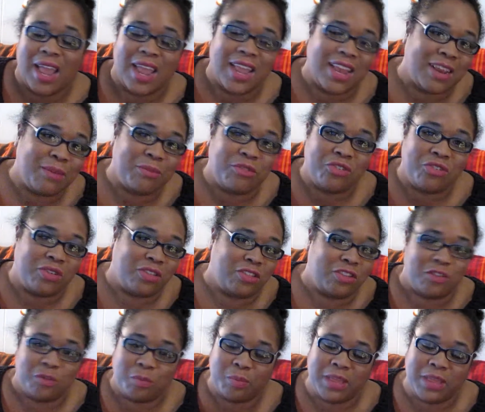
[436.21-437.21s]
and I'm sure that
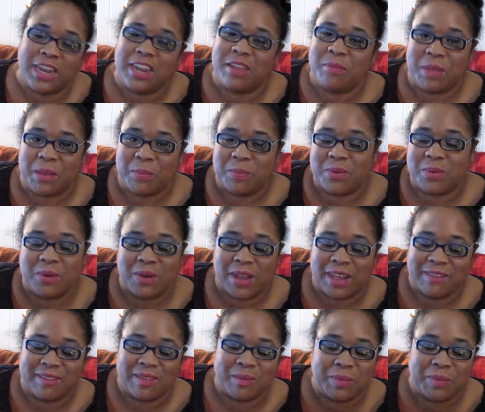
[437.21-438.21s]
there's plenty of people who
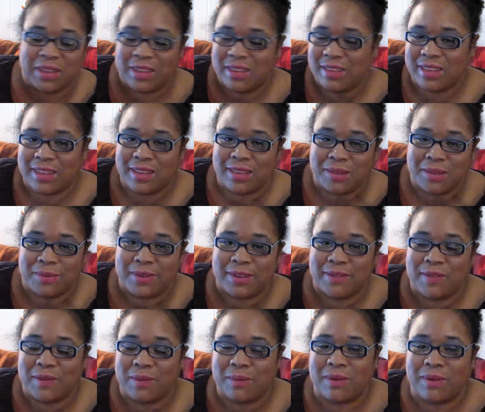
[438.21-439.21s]
haven't, because that's the way
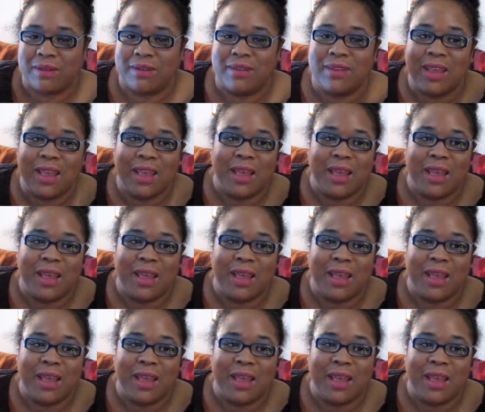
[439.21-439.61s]
of the world,